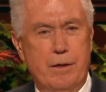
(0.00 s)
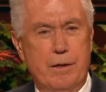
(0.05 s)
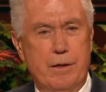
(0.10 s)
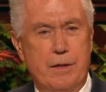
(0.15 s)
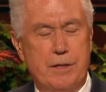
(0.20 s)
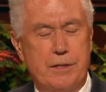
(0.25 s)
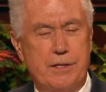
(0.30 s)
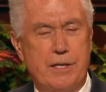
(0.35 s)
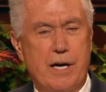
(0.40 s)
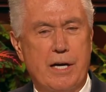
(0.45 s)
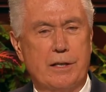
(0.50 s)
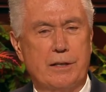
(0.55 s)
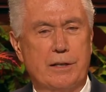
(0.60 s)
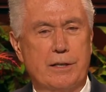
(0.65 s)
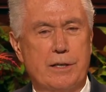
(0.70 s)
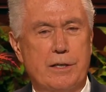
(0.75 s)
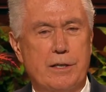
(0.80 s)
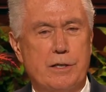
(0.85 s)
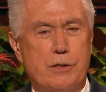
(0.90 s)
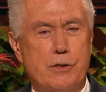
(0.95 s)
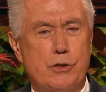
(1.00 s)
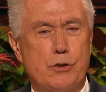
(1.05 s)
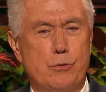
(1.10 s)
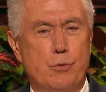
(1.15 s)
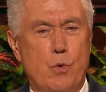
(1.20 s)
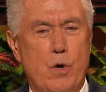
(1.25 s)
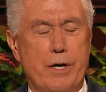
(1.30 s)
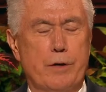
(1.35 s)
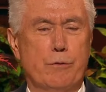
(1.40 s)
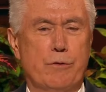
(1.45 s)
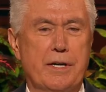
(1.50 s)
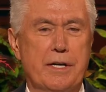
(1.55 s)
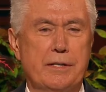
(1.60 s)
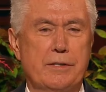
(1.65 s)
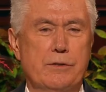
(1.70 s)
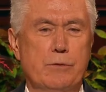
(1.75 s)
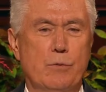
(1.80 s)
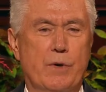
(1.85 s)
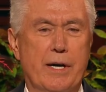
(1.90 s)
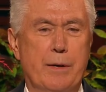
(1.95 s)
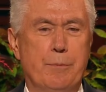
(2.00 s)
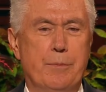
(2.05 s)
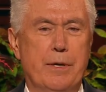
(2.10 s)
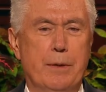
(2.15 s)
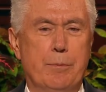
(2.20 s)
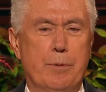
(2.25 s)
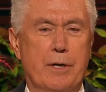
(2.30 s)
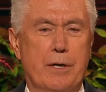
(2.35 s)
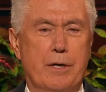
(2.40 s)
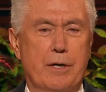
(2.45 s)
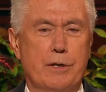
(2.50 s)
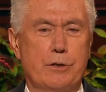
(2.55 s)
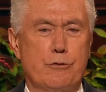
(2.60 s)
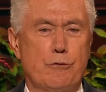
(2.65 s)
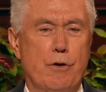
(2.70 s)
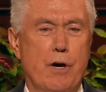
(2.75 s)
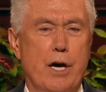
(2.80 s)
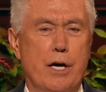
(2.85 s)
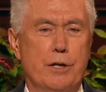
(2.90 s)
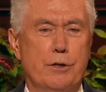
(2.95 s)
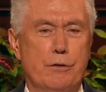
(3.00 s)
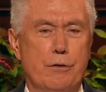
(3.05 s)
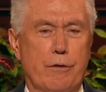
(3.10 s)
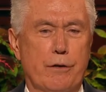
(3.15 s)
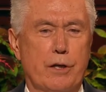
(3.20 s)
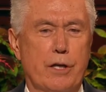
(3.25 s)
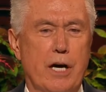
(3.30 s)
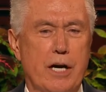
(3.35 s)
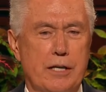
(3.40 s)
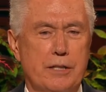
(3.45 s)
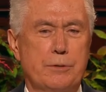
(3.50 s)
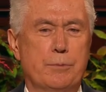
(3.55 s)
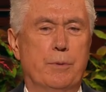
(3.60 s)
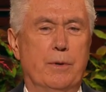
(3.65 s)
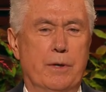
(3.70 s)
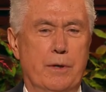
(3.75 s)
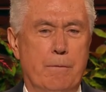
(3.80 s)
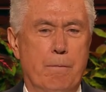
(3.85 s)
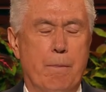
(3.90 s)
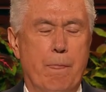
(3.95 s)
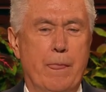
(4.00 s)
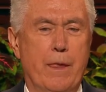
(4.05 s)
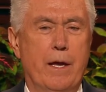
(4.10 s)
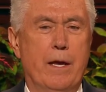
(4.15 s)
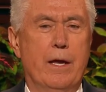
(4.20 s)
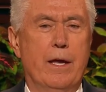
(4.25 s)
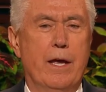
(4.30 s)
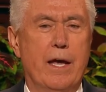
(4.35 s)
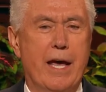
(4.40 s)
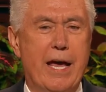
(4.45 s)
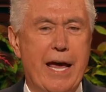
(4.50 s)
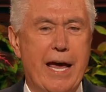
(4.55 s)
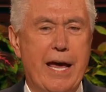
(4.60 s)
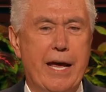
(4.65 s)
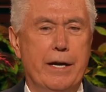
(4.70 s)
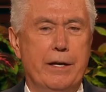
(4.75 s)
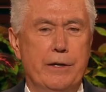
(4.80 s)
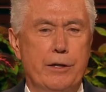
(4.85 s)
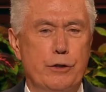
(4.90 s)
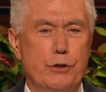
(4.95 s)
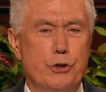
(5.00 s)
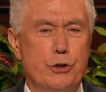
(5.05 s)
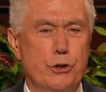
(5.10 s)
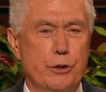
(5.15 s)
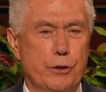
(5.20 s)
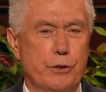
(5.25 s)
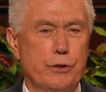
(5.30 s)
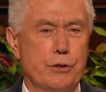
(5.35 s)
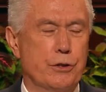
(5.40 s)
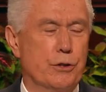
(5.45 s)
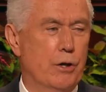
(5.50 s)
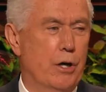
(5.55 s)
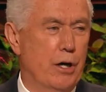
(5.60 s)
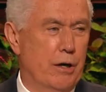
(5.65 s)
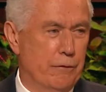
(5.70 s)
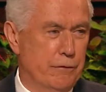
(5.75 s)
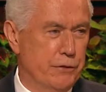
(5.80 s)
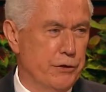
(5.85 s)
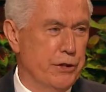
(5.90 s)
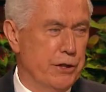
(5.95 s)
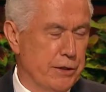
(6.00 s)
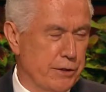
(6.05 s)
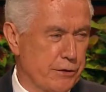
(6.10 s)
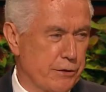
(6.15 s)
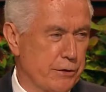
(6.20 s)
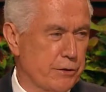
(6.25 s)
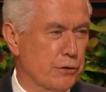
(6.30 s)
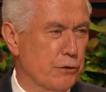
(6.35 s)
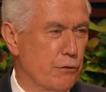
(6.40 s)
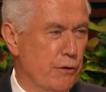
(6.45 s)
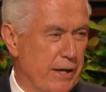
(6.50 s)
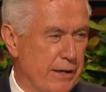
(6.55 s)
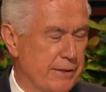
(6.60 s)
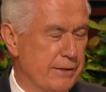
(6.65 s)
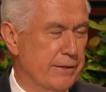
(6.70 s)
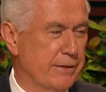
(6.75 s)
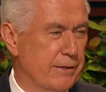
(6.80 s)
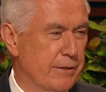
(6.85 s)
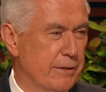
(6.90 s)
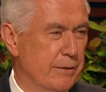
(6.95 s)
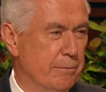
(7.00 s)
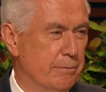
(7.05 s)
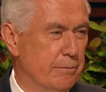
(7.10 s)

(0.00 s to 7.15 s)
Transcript: This hunger is one reason why people are drawn to the gospel and Church of Jesus Christ.